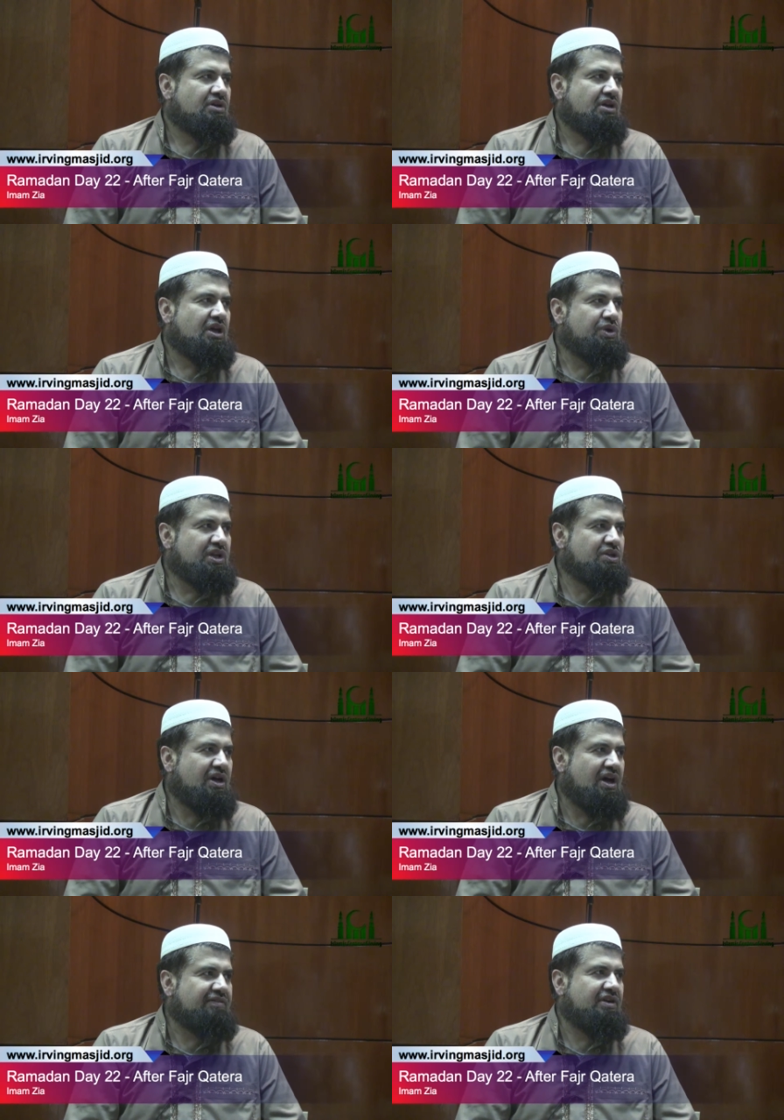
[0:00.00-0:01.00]
Okay, we need to
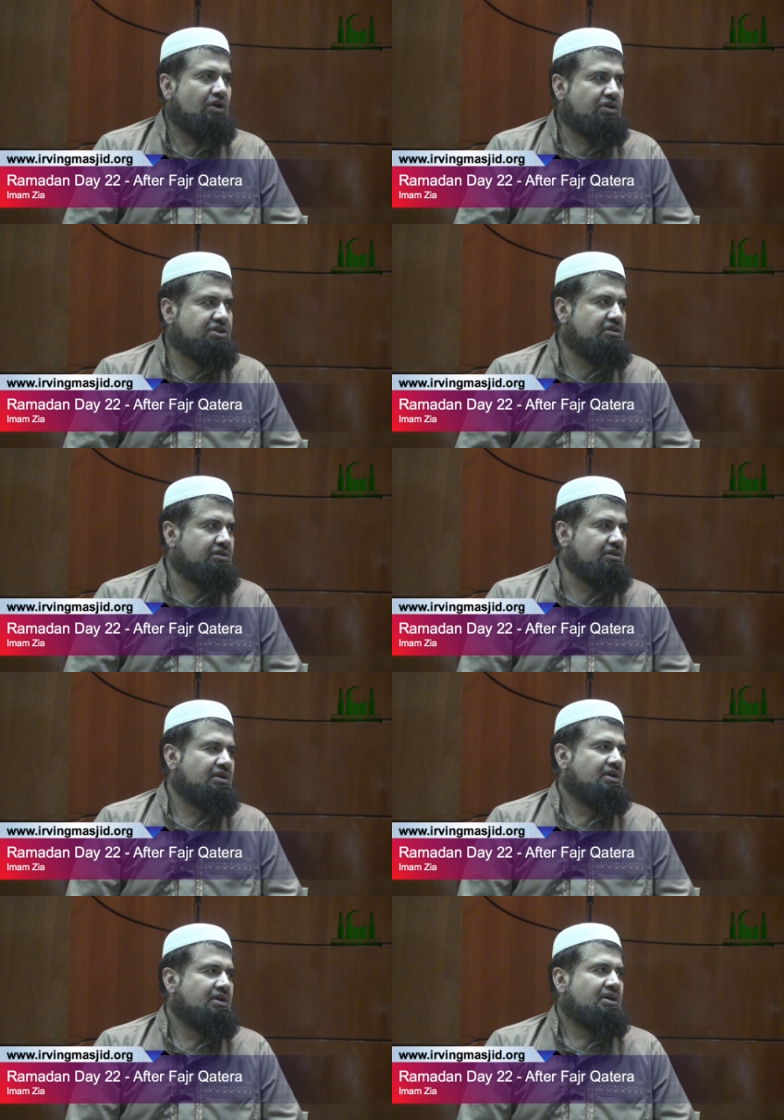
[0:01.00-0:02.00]
have a logical
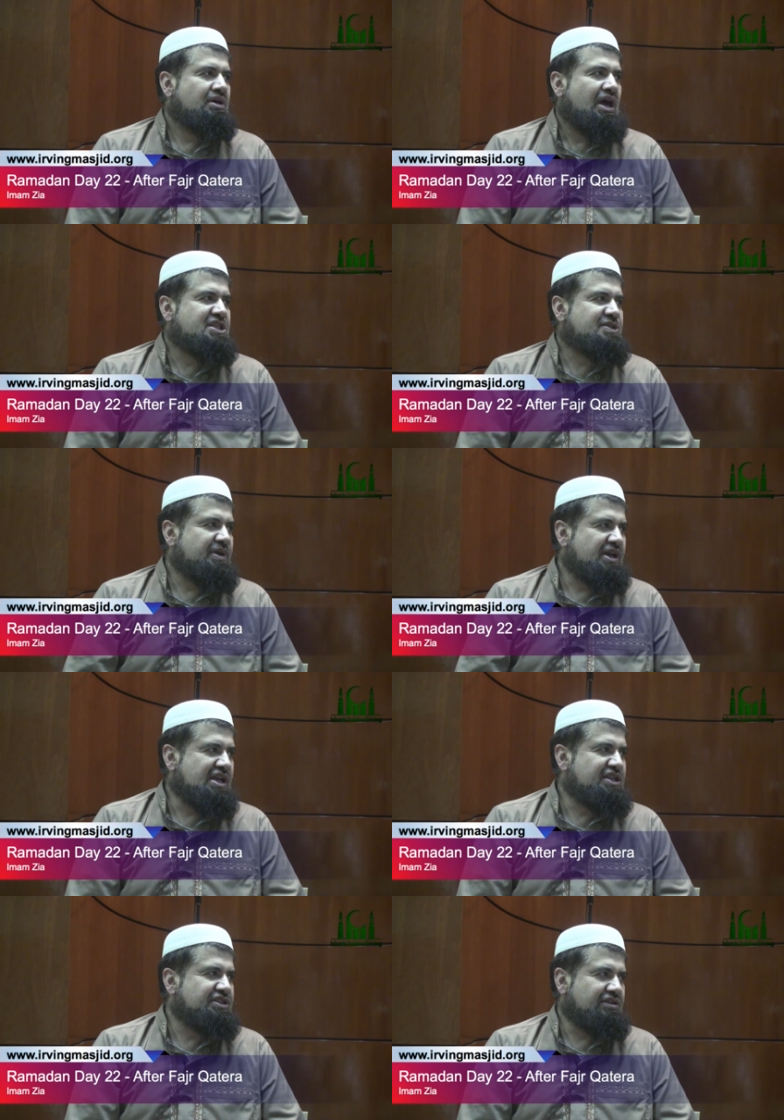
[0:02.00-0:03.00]

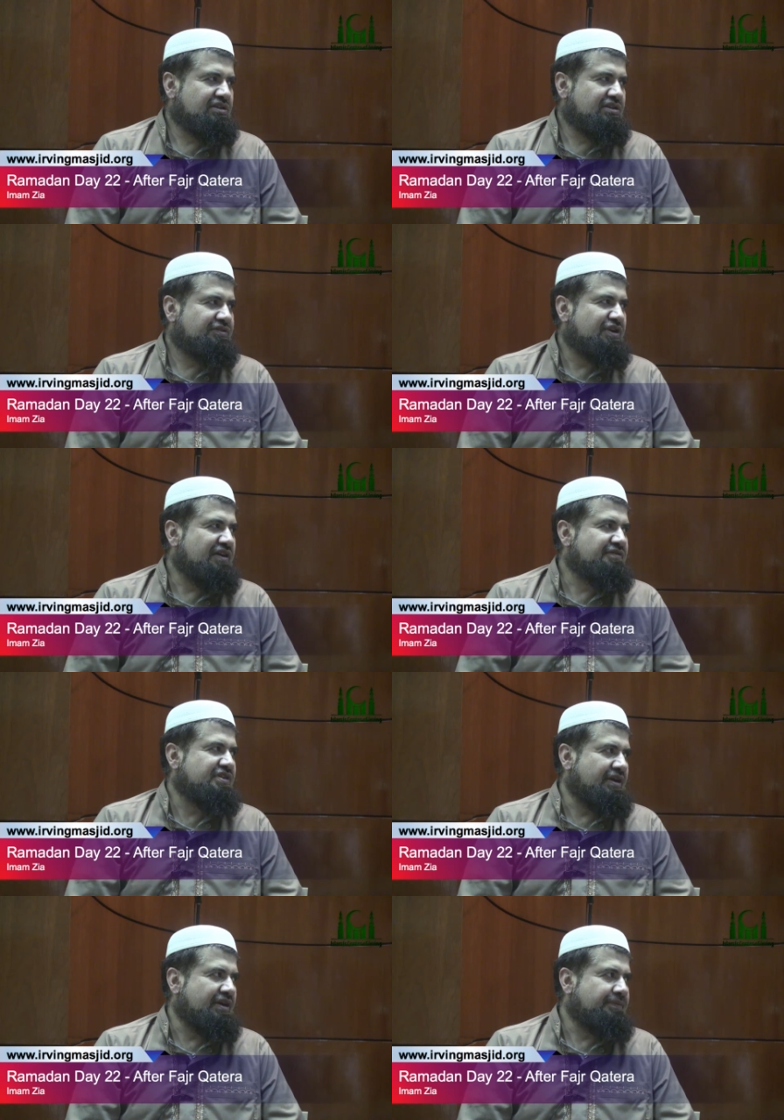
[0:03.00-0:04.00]
explanation for
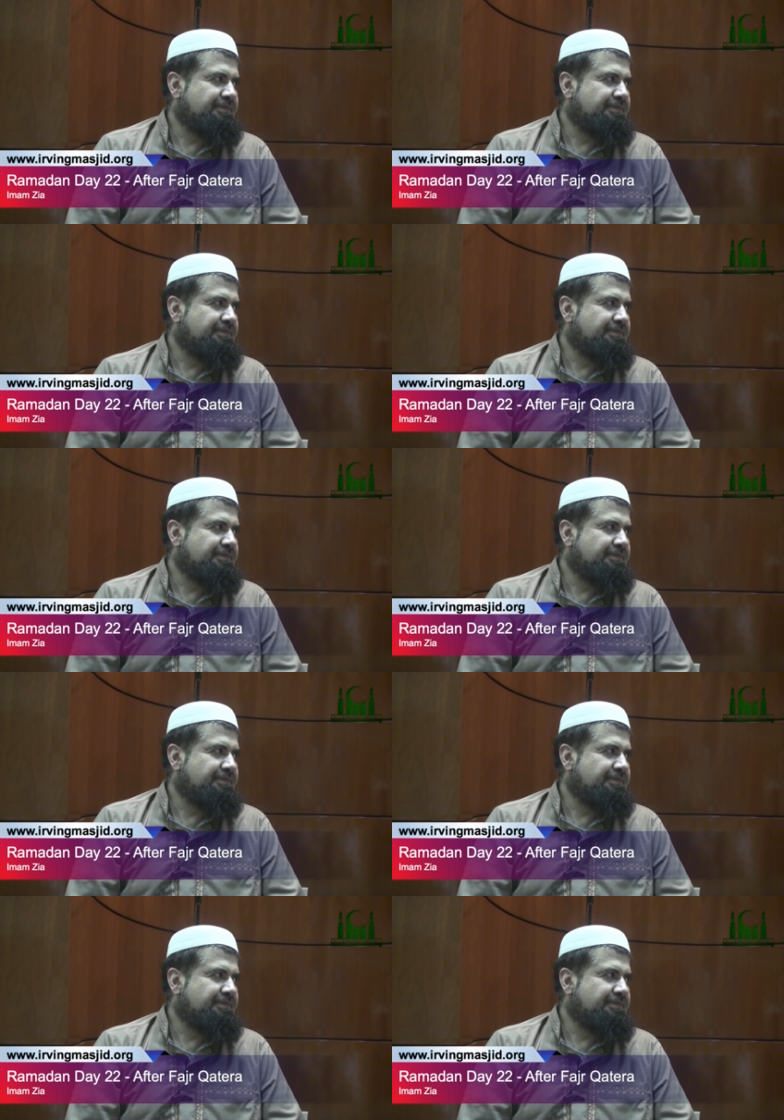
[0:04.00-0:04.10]
everything.